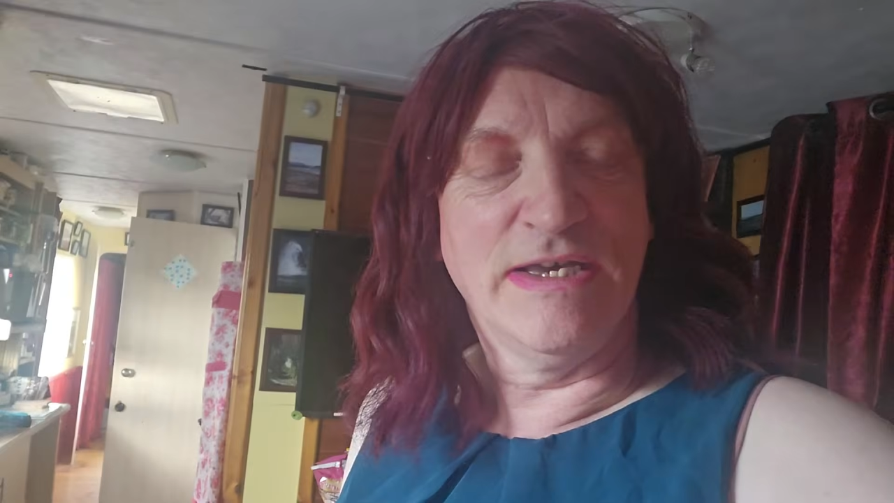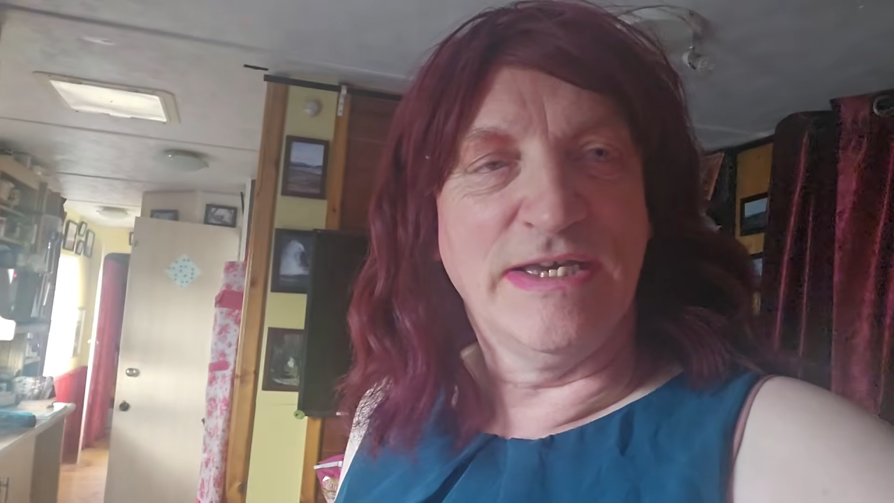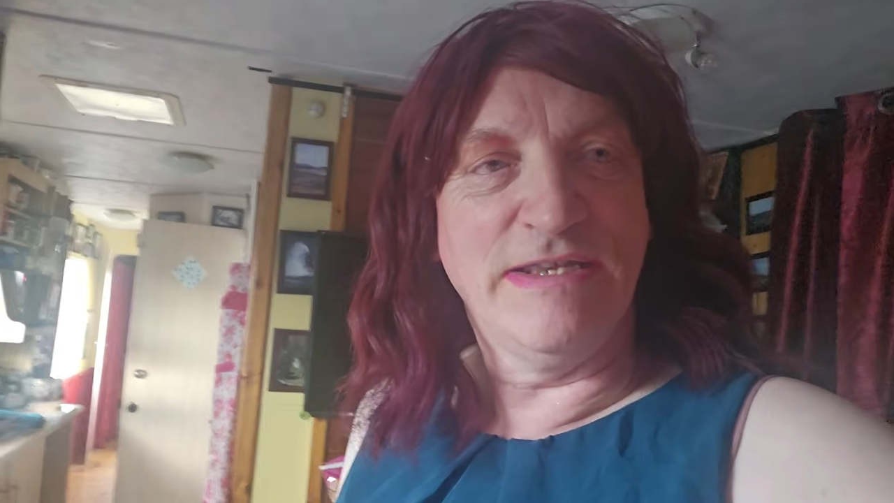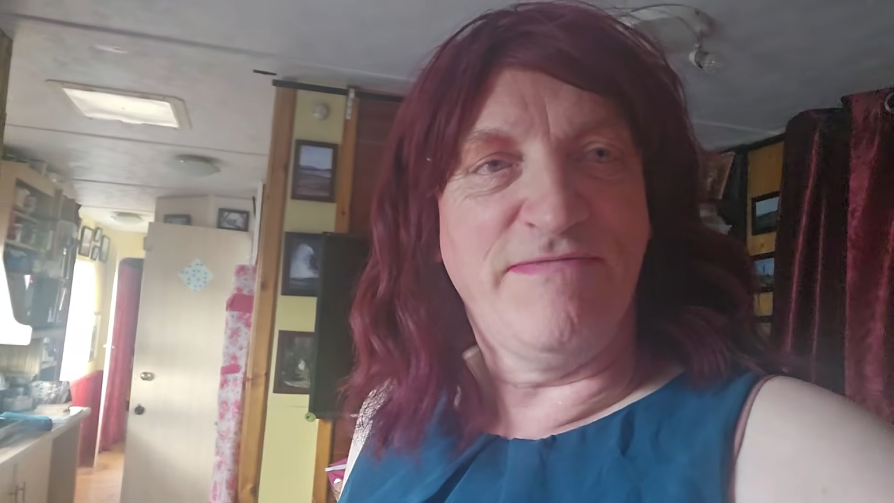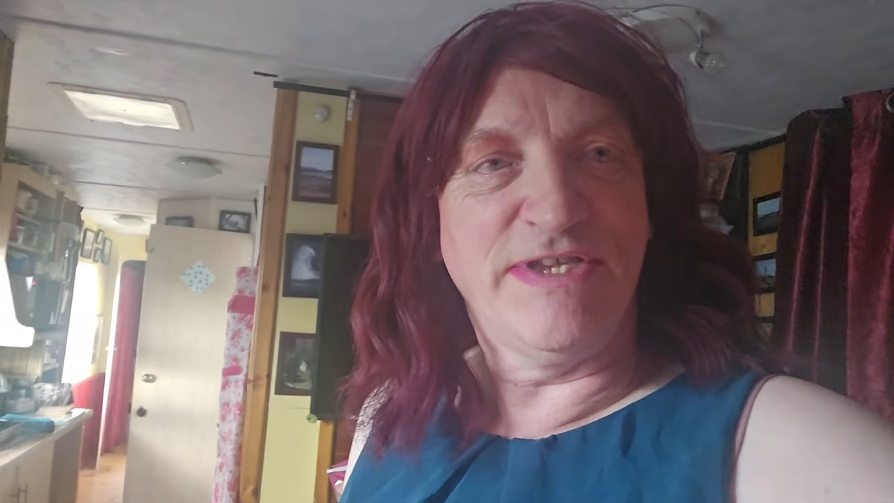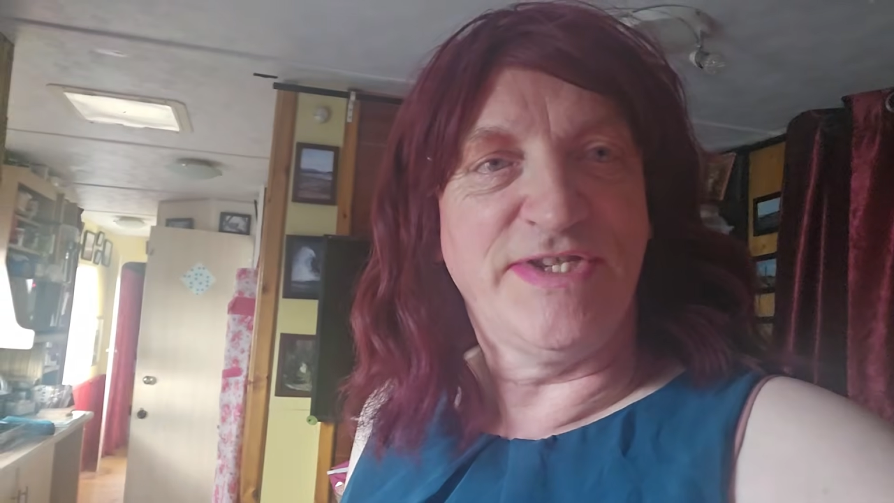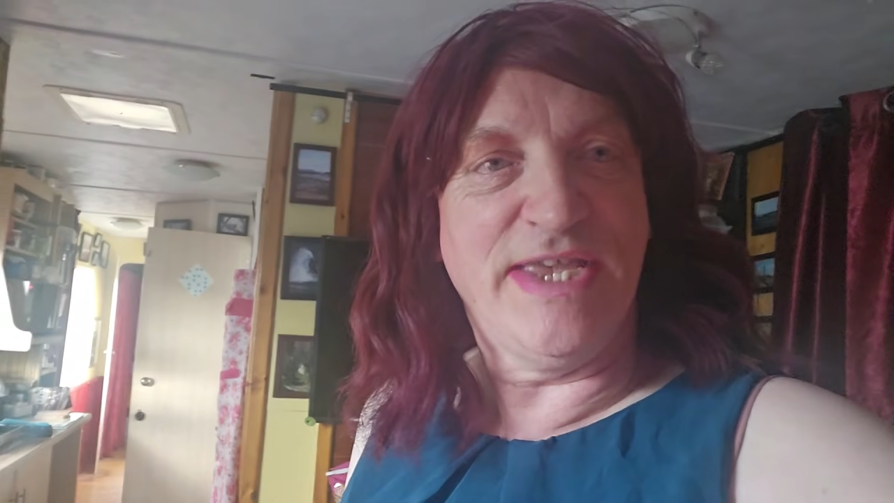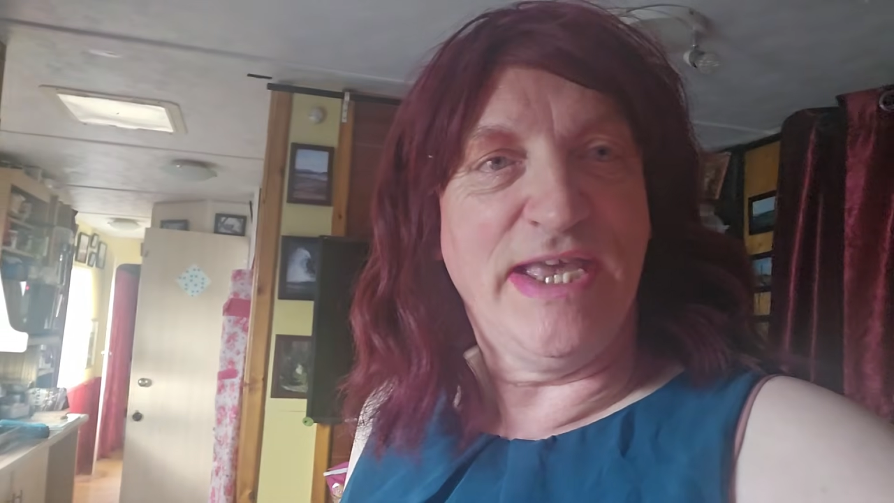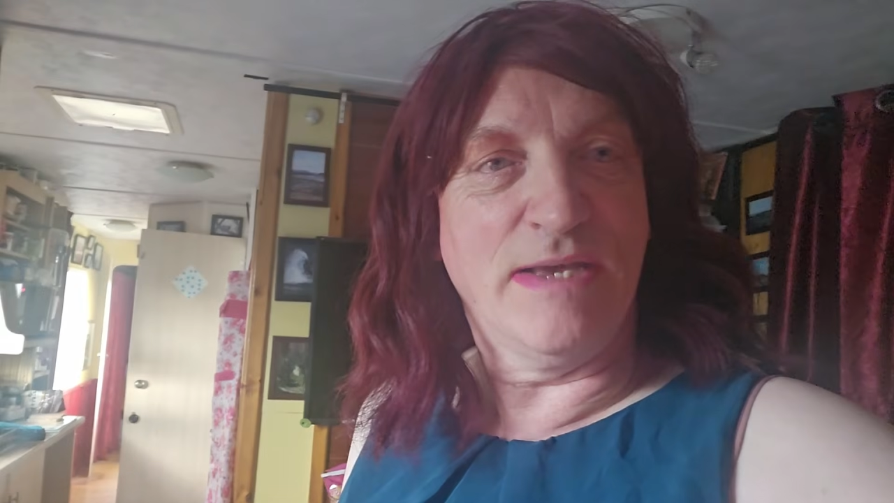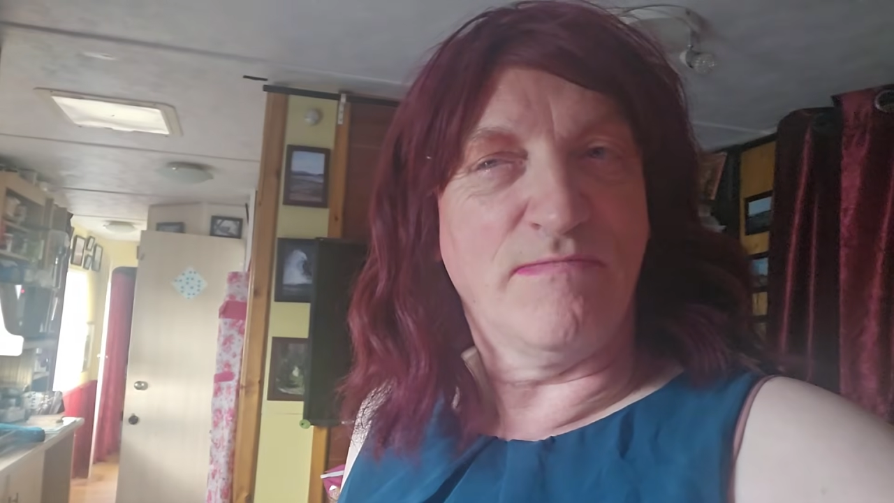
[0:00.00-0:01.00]
and if they
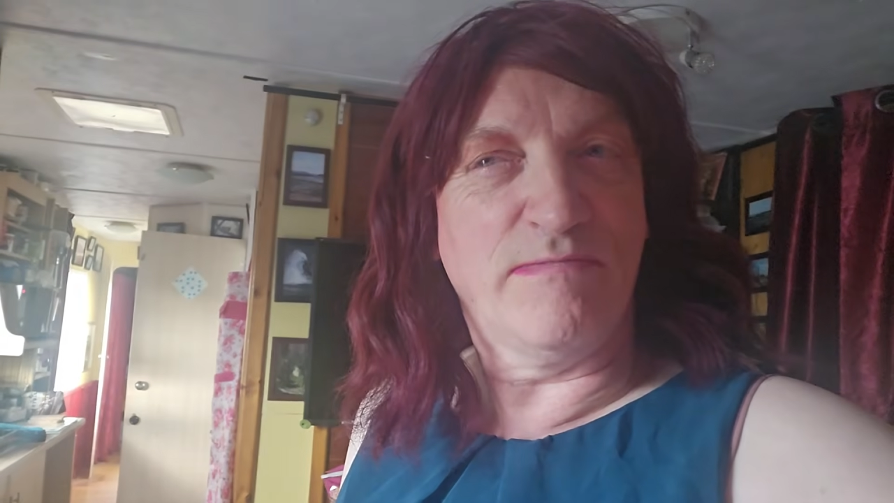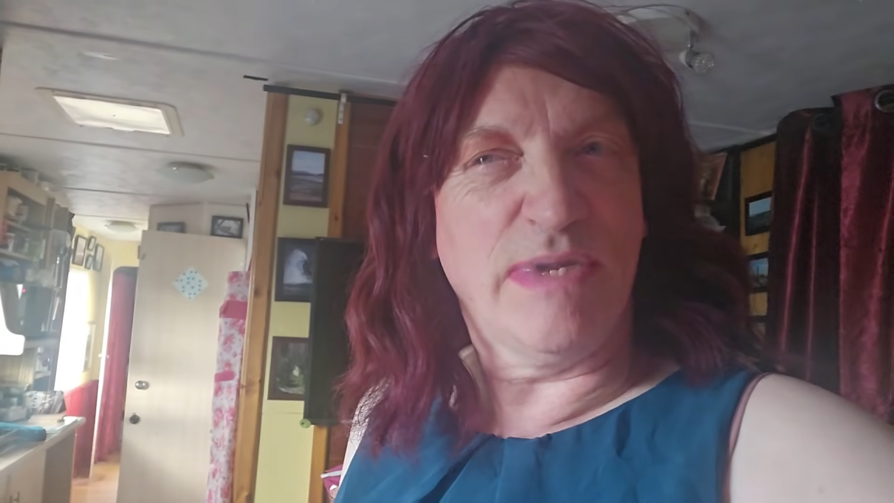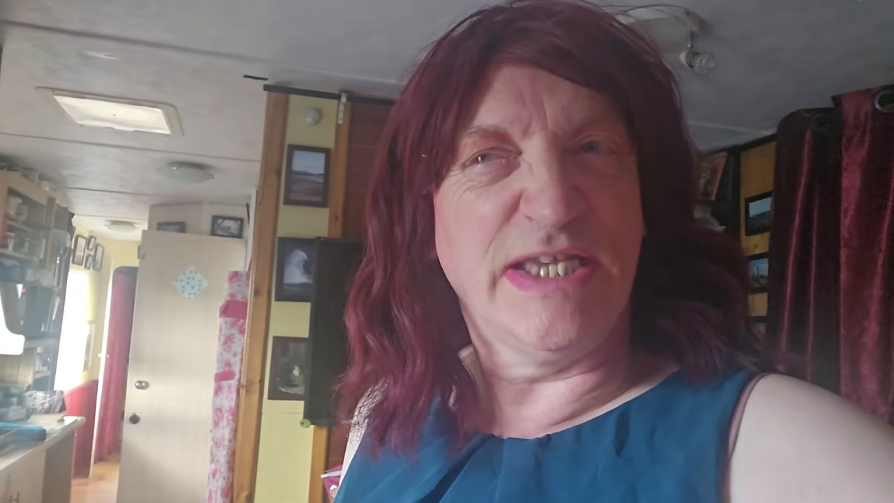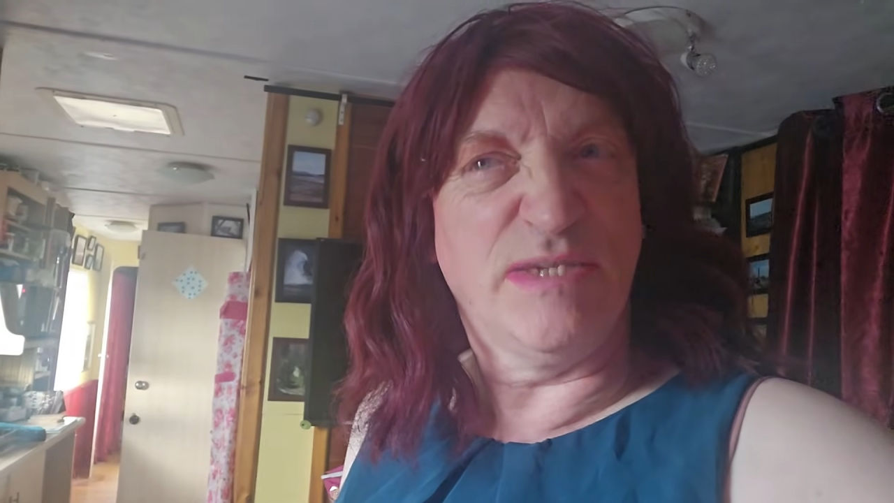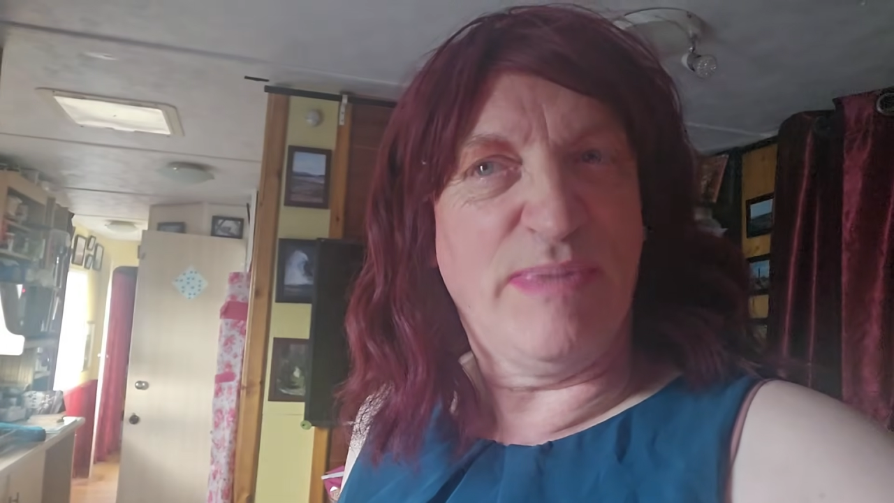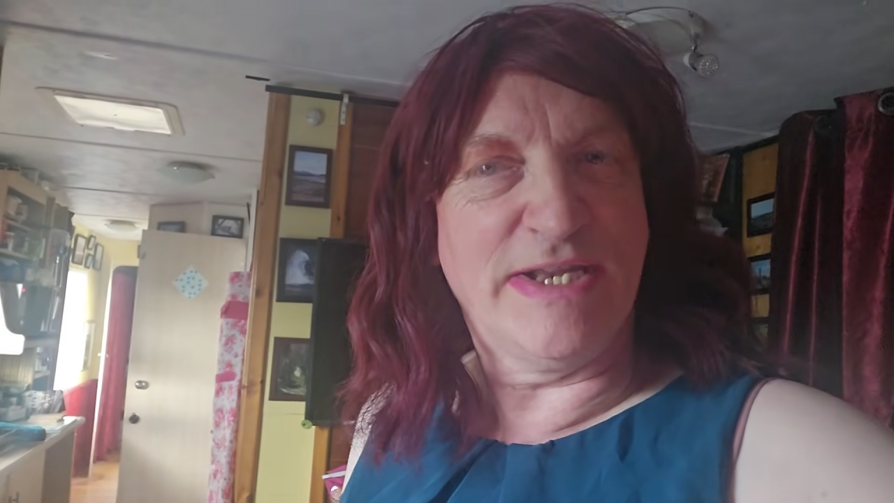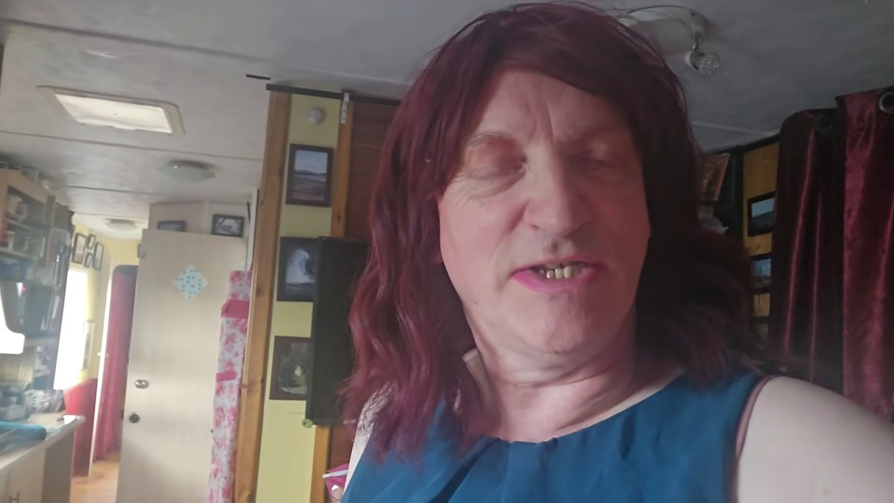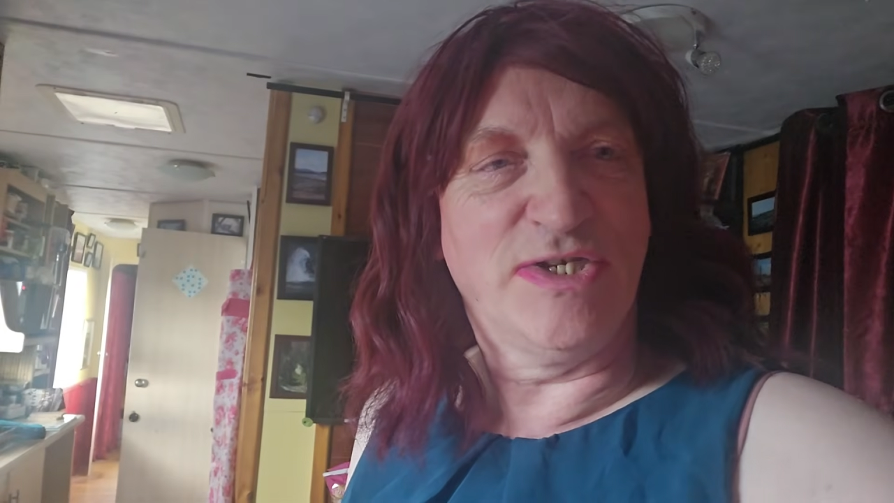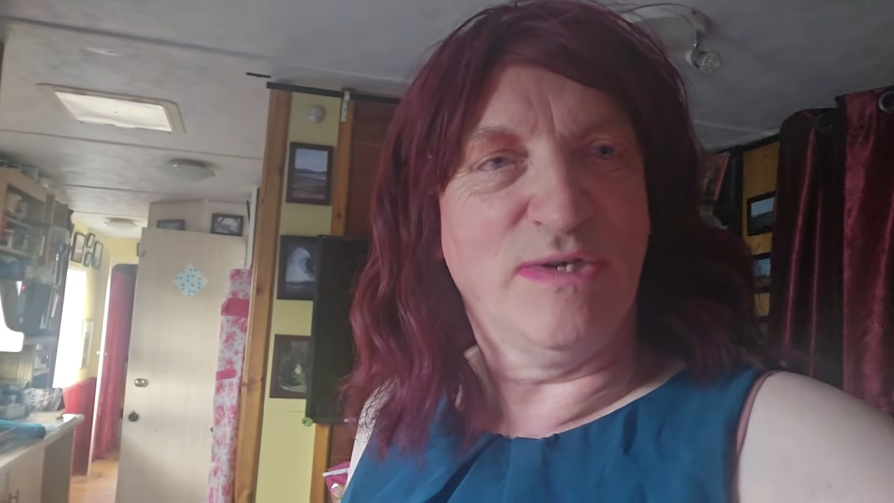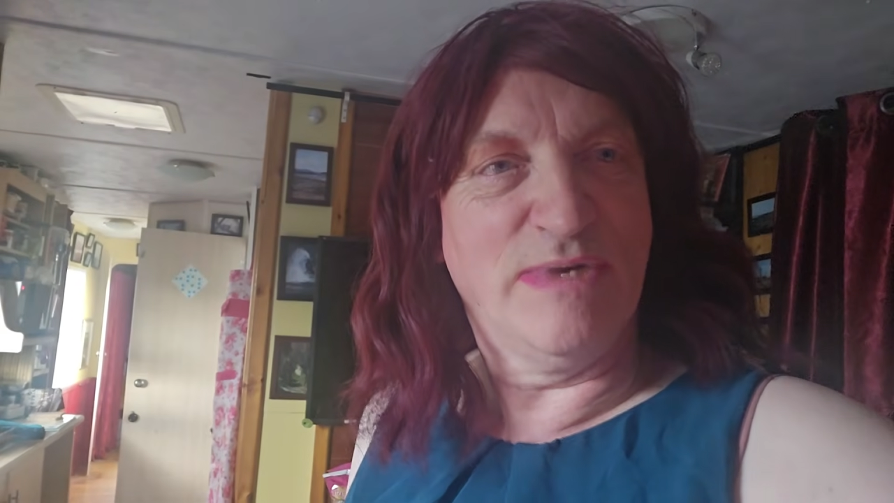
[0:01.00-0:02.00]
say it's better
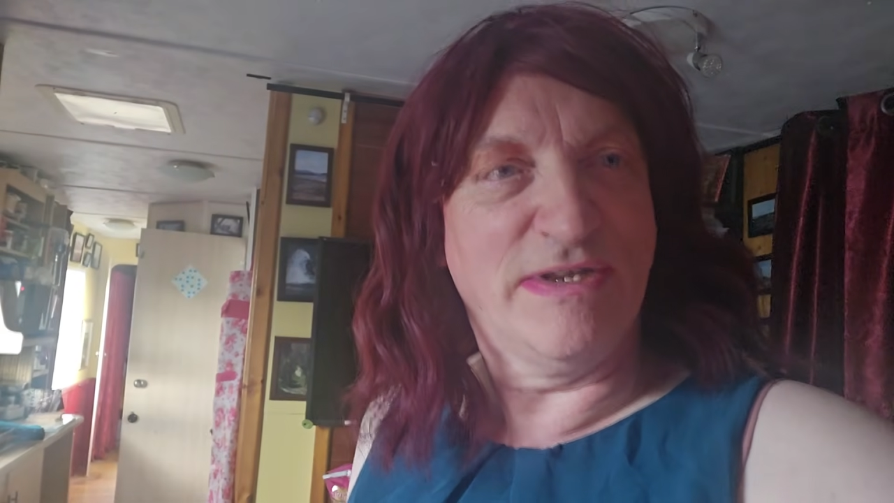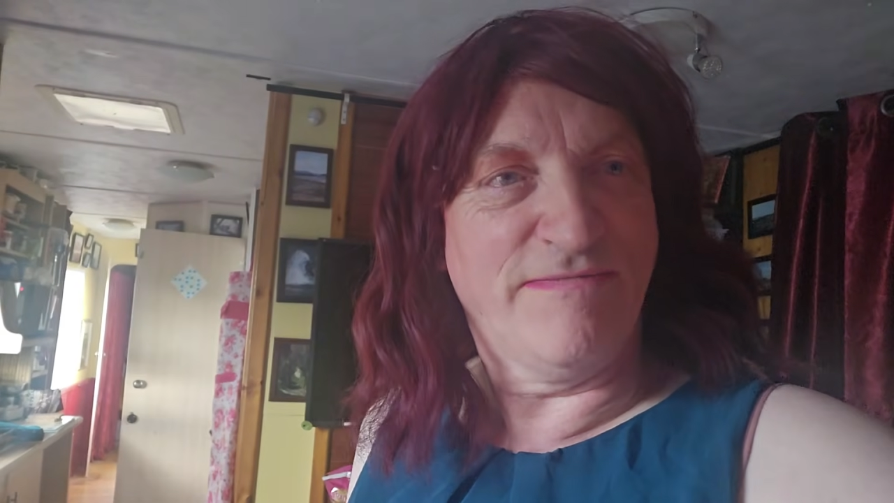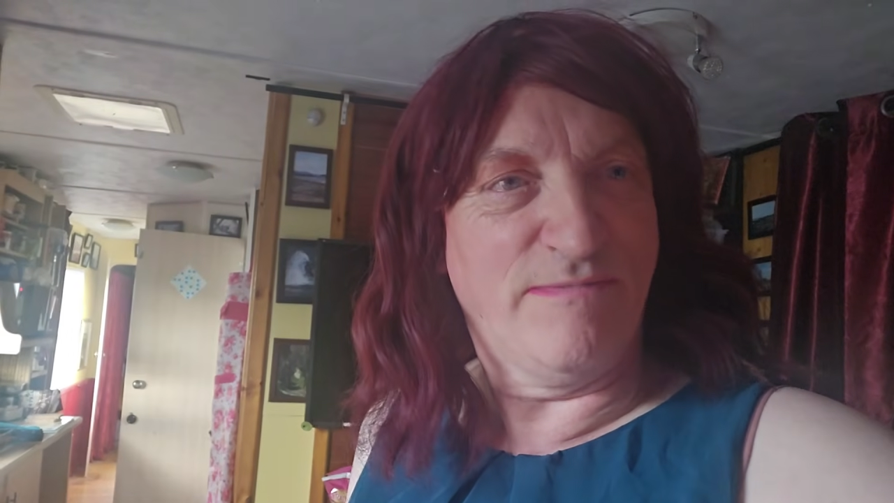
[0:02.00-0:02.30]
to do it